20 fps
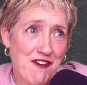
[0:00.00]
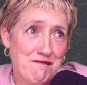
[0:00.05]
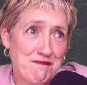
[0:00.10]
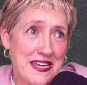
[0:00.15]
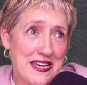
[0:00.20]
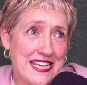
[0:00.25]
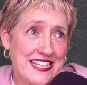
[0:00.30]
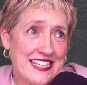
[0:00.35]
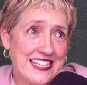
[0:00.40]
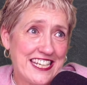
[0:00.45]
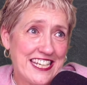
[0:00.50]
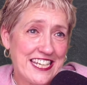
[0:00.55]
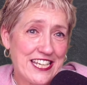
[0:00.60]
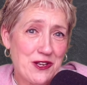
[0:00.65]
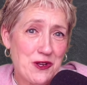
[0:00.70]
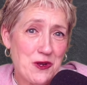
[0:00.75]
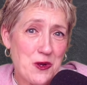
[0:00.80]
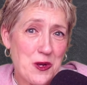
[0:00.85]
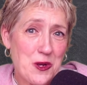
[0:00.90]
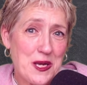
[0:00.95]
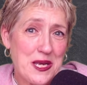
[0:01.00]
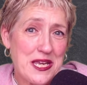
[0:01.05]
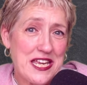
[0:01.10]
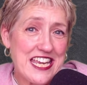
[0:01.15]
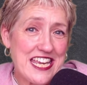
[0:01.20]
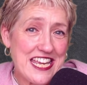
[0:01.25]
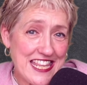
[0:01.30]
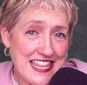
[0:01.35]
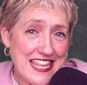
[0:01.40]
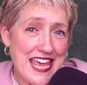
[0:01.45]
I've been
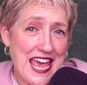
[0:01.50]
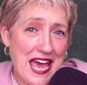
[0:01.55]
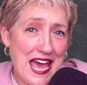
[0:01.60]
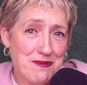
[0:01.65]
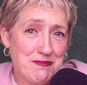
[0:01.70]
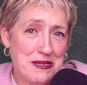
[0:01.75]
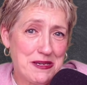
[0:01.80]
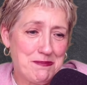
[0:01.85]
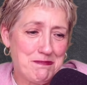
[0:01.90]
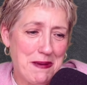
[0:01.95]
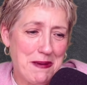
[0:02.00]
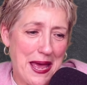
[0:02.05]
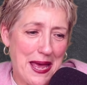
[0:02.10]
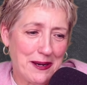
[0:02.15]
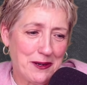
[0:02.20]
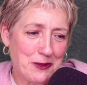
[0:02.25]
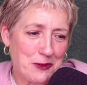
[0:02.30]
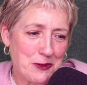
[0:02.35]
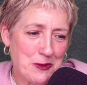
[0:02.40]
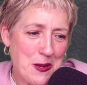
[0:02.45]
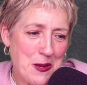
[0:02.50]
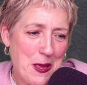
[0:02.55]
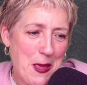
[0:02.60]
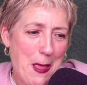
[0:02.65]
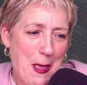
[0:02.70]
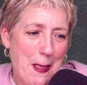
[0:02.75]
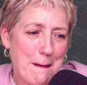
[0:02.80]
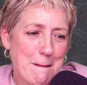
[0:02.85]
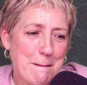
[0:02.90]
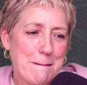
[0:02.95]
in the admin panel
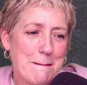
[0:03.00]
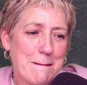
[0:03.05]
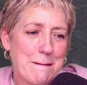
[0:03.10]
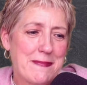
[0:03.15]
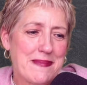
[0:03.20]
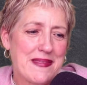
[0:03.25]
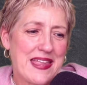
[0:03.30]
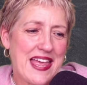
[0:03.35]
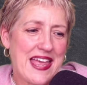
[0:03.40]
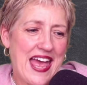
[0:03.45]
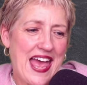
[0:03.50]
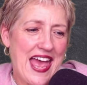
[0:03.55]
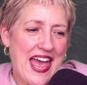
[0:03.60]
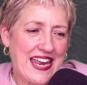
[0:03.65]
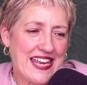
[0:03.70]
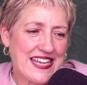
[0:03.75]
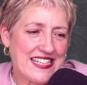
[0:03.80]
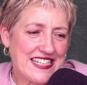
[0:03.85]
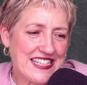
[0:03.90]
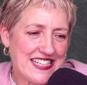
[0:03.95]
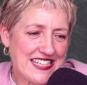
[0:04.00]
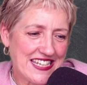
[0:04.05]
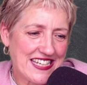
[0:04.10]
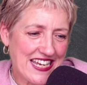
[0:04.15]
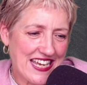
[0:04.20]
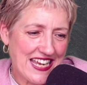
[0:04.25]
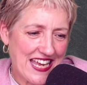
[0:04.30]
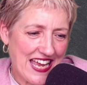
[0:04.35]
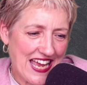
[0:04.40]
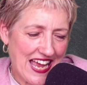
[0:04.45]
and
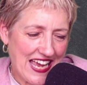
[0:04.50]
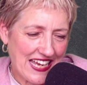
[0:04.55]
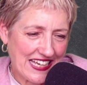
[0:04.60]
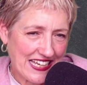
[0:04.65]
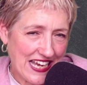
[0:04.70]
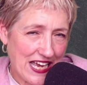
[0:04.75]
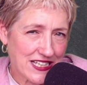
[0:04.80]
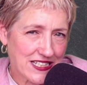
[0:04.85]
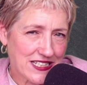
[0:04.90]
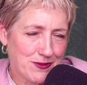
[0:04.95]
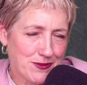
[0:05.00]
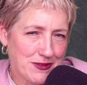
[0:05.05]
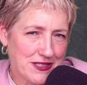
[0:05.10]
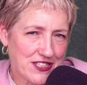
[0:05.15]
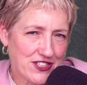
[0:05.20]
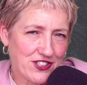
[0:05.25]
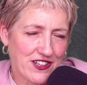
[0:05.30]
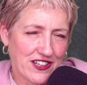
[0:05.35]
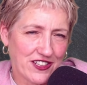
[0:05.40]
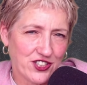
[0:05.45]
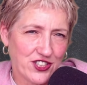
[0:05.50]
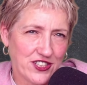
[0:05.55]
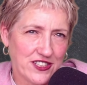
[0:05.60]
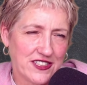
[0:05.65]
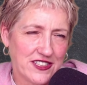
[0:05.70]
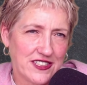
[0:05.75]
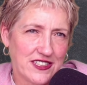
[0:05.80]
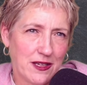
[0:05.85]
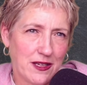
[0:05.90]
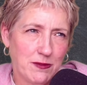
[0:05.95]
custom
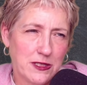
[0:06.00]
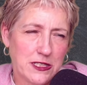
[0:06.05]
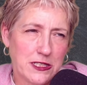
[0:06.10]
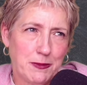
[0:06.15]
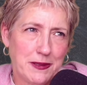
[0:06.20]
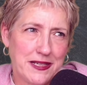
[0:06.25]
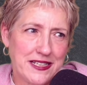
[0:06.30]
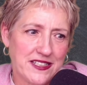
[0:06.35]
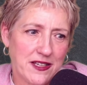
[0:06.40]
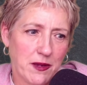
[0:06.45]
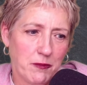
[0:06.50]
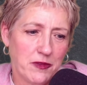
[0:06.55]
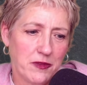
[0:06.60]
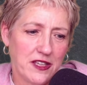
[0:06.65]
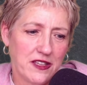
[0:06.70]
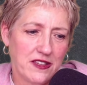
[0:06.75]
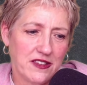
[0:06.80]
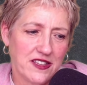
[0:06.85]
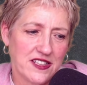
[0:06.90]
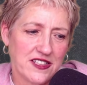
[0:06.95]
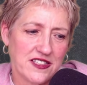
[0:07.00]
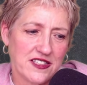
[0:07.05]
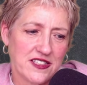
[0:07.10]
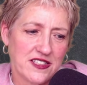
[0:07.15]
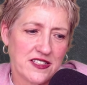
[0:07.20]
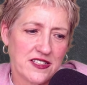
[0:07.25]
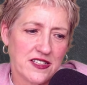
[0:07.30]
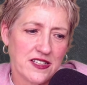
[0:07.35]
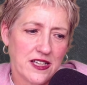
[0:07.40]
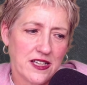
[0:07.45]
instructions seems to be something
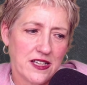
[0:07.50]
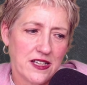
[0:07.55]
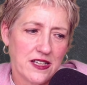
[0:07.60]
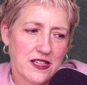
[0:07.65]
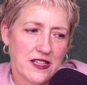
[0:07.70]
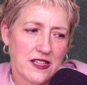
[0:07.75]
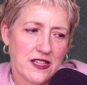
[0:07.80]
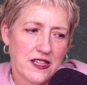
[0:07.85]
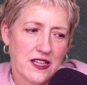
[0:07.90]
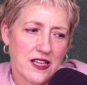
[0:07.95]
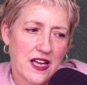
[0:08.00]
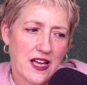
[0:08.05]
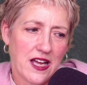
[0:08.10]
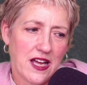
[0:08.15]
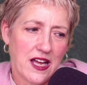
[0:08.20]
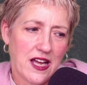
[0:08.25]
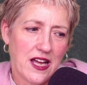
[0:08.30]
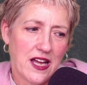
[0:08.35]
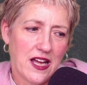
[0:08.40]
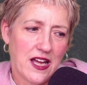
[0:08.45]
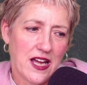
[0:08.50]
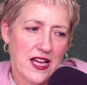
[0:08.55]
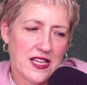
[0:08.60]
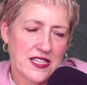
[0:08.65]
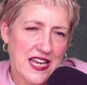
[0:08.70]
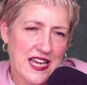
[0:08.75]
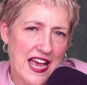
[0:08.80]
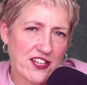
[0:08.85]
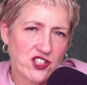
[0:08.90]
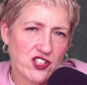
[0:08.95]
that's
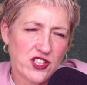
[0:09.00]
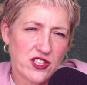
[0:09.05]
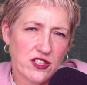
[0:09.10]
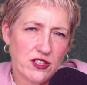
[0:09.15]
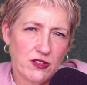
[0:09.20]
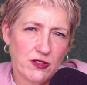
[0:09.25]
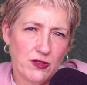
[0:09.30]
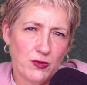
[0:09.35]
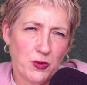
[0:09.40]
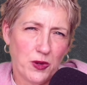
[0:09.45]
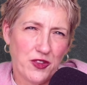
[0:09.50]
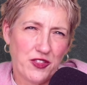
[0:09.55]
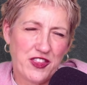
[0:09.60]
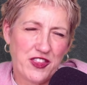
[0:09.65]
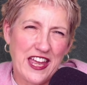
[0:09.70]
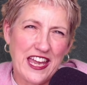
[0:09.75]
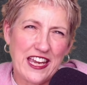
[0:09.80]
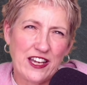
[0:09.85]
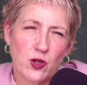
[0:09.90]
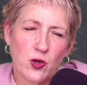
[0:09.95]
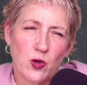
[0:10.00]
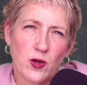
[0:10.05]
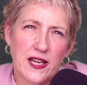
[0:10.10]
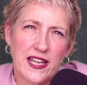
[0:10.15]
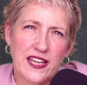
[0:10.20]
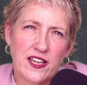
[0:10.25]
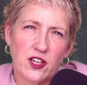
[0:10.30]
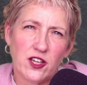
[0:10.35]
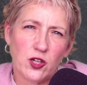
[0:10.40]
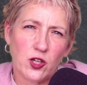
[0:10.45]
attached to what they're
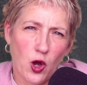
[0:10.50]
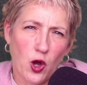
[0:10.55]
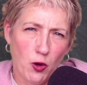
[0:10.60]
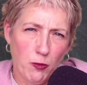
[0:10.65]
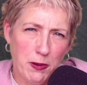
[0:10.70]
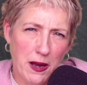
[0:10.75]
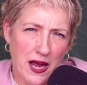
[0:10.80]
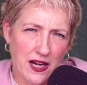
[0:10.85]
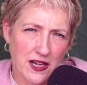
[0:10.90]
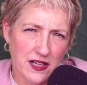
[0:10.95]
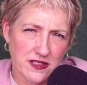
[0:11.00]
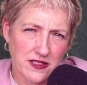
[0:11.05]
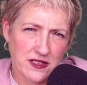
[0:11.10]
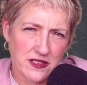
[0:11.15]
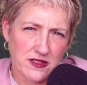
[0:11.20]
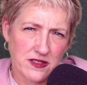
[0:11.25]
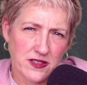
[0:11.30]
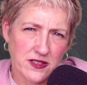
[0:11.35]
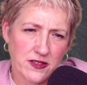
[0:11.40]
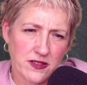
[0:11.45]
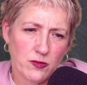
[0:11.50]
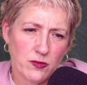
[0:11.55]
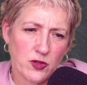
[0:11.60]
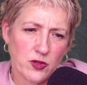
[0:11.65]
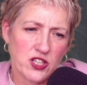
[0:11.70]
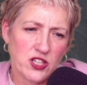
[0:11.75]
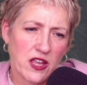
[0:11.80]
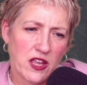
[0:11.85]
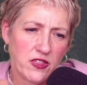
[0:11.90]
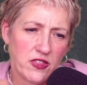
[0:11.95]
calling copilots,
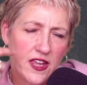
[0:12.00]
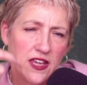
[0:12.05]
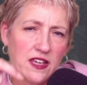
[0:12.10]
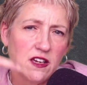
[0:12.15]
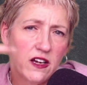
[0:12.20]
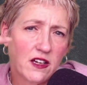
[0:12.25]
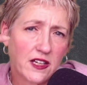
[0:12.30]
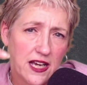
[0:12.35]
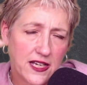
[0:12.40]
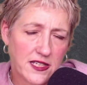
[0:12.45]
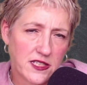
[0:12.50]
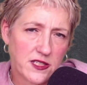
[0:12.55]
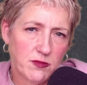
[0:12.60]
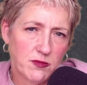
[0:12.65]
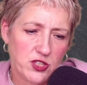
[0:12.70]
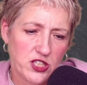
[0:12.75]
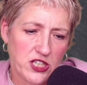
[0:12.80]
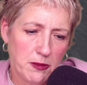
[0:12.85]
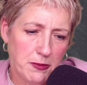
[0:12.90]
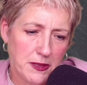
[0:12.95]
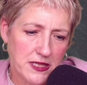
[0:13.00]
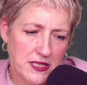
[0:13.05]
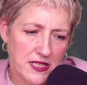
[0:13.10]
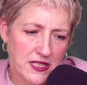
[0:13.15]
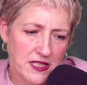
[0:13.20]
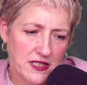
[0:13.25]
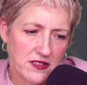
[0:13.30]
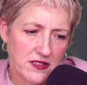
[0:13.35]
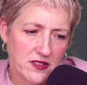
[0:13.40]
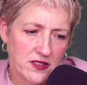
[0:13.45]
which I think are custom
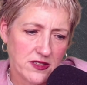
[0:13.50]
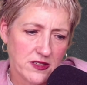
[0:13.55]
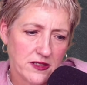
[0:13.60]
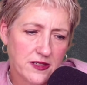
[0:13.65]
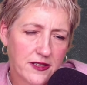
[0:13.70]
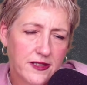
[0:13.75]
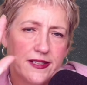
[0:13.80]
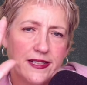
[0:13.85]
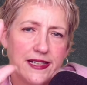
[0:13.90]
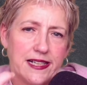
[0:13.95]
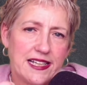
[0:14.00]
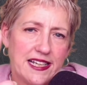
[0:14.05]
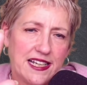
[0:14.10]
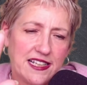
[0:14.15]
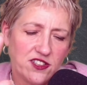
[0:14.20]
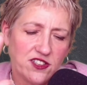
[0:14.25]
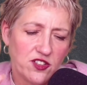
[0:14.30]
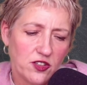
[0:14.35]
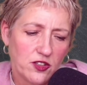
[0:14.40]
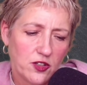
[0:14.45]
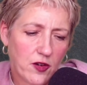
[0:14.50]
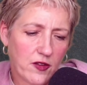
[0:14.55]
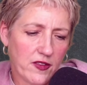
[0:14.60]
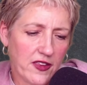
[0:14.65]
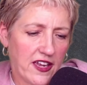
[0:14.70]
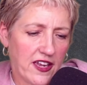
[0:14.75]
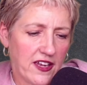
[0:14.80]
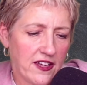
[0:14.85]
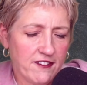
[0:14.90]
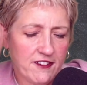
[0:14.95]
GPTs. Let's not
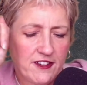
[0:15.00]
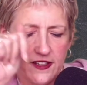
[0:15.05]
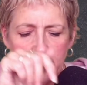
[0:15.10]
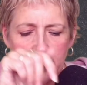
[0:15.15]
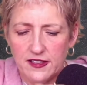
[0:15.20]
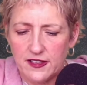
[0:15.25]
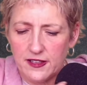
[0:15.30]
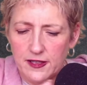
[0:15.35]
go there.